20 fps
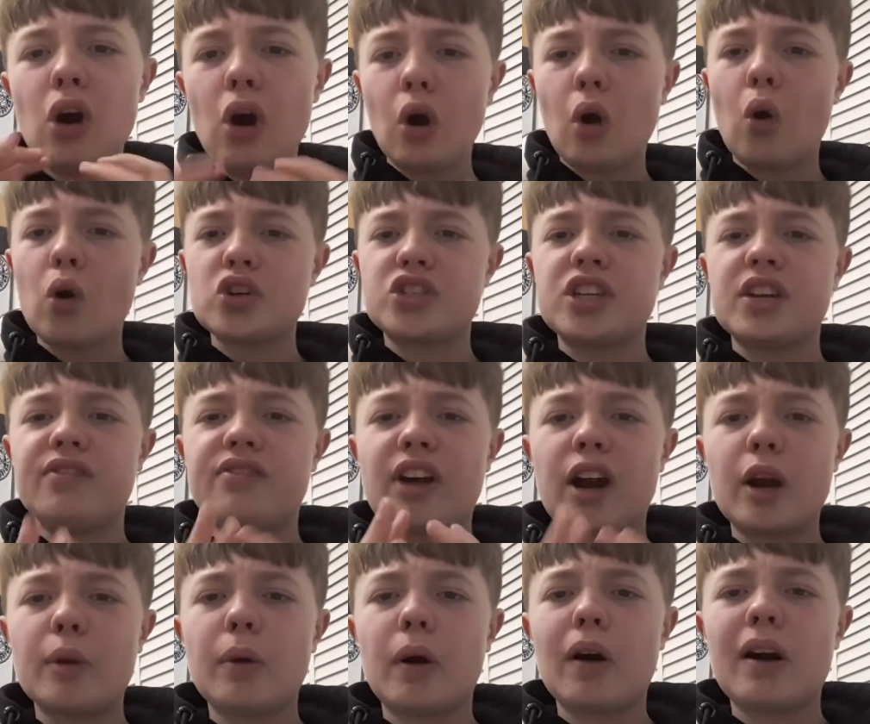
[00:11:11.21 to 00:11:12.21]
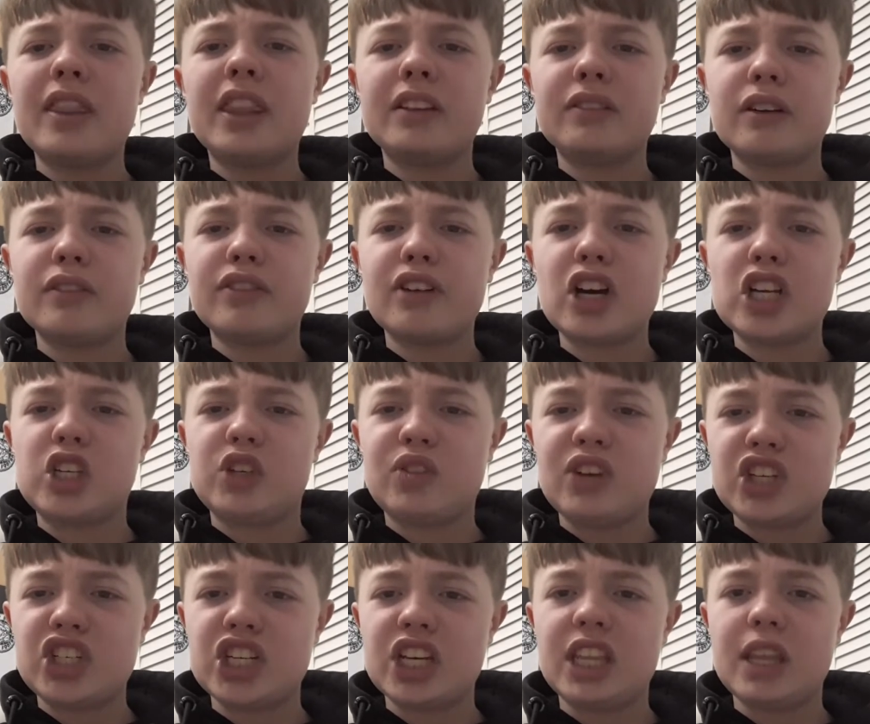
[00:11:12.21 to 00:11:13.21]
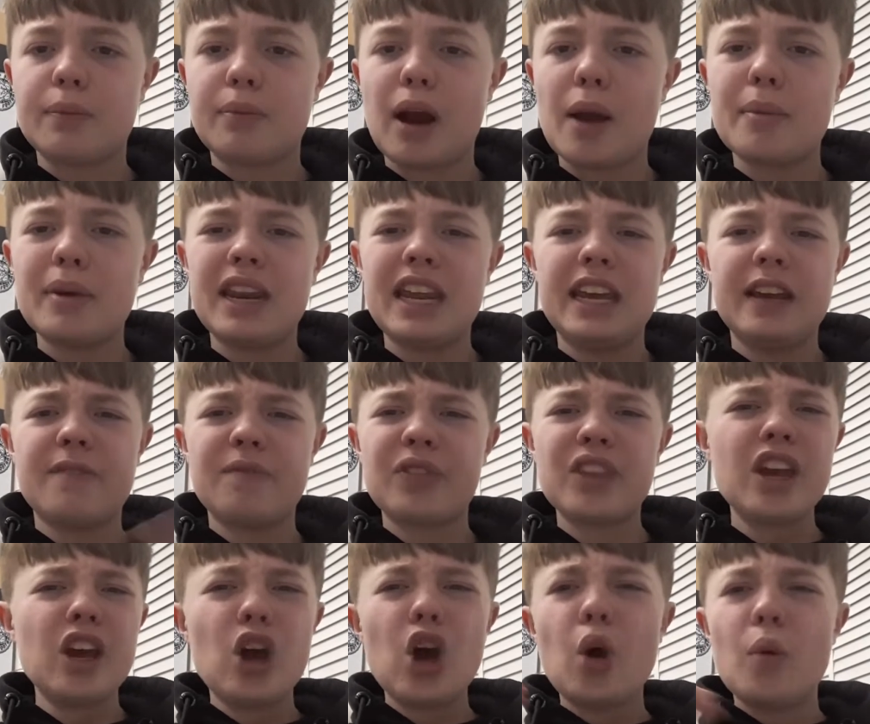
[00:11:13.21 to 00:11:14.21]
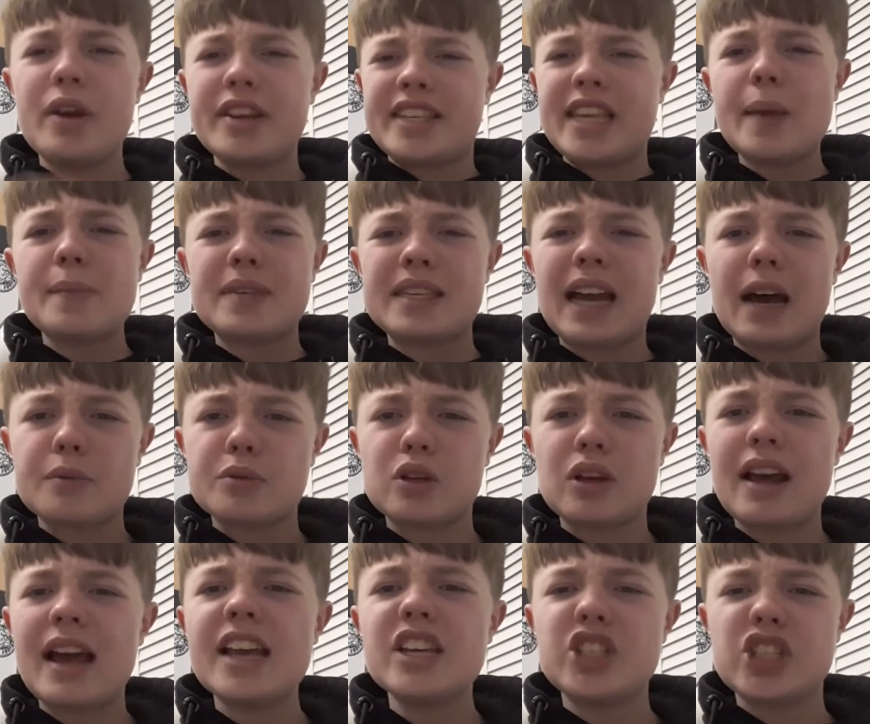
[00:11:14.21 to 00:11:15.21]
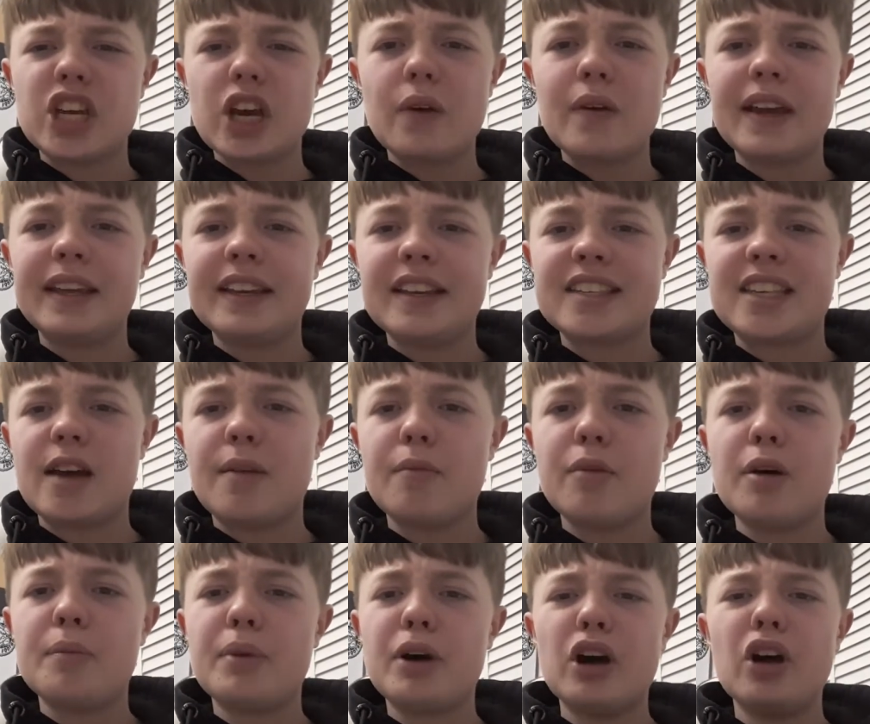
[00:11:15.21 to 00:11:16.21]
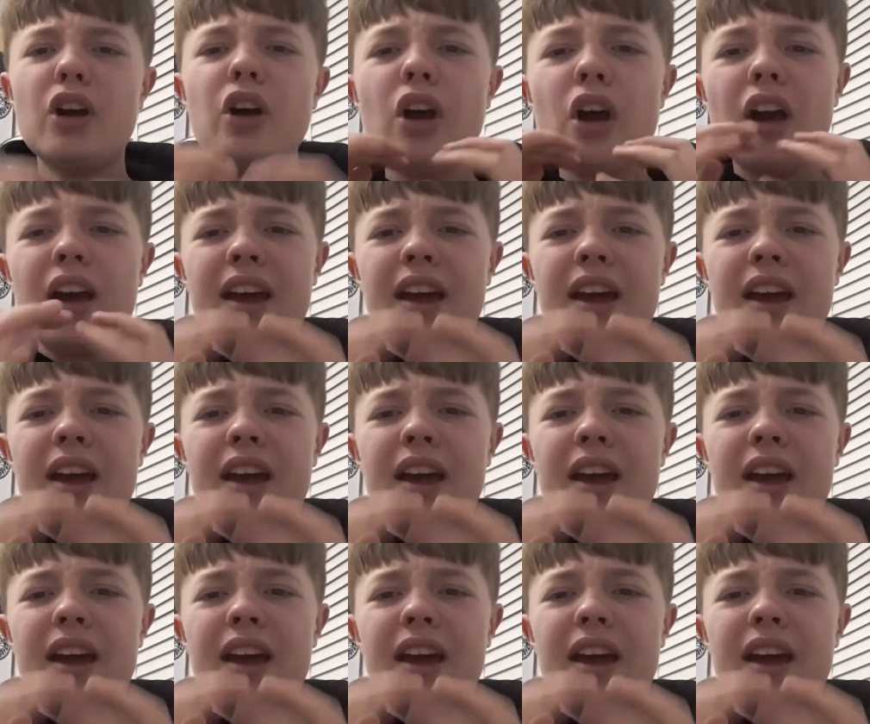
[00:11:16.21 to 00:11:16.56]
Of course, he did very well in the reverse fixture in the Premier League, which seems an absolute age ago in December, but